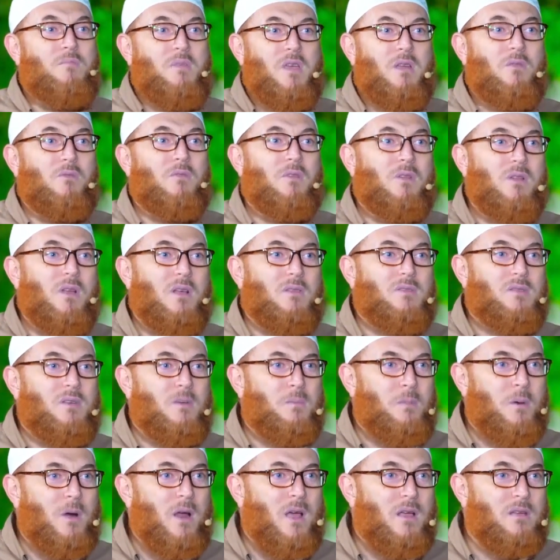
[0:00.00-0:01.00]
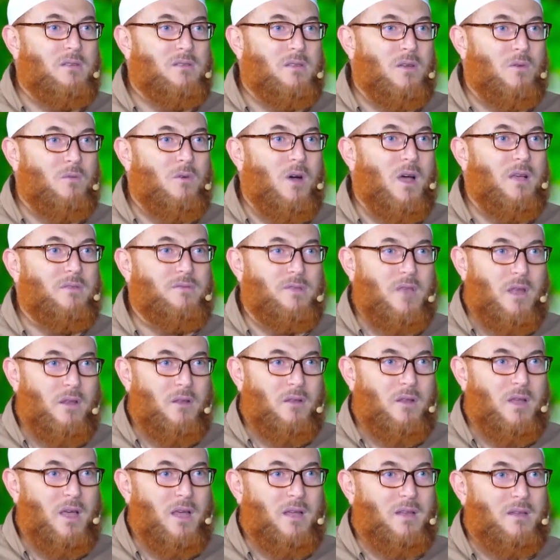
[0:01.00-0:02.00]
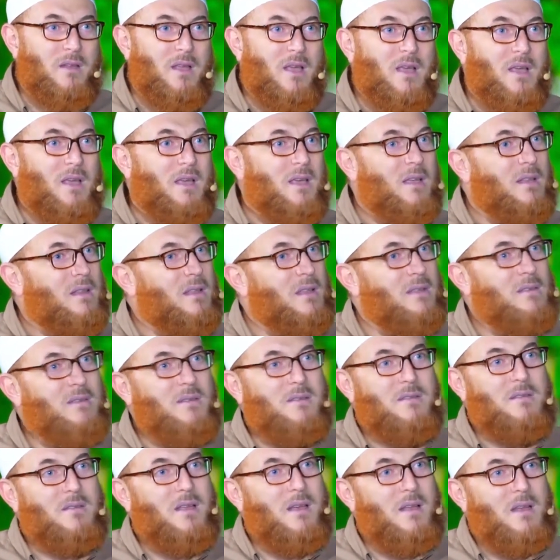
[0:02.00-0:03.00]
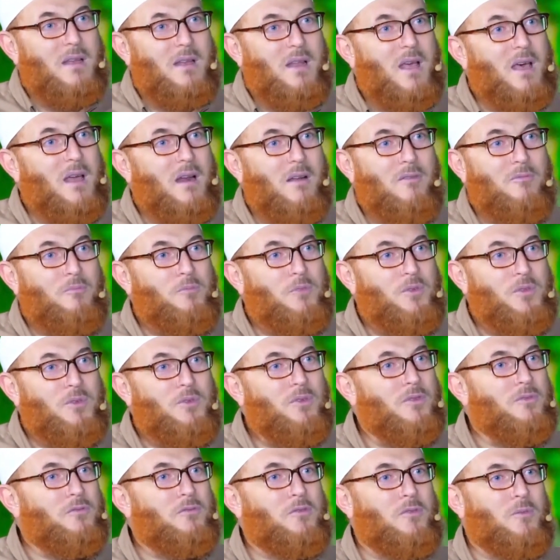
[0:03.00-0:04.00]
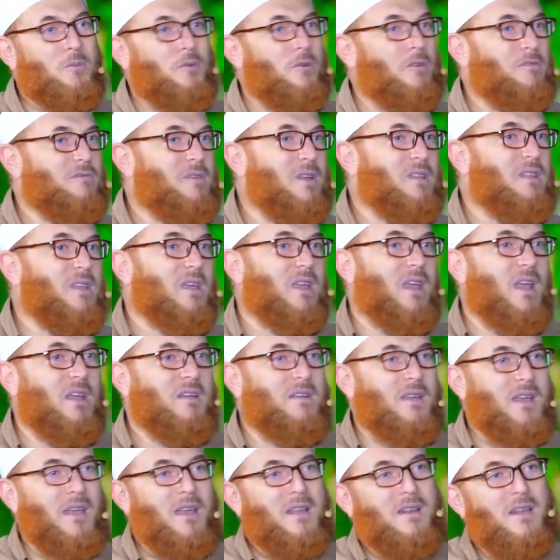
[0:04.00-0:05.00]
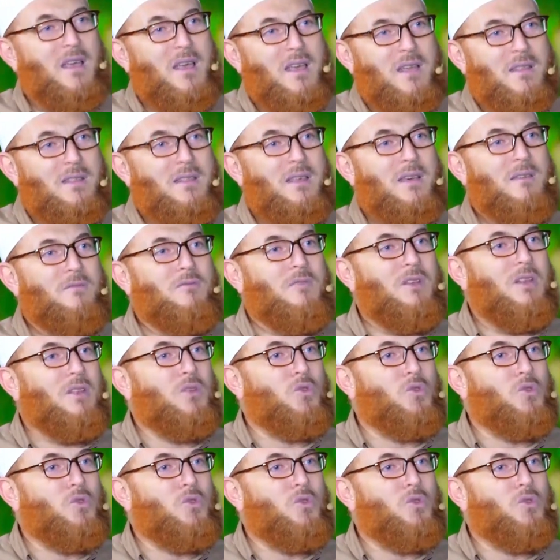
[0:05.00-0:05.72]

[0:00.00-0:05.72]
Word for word: men would not surprise their wives at night. This is a lot of beautiful prophetic etiquette that we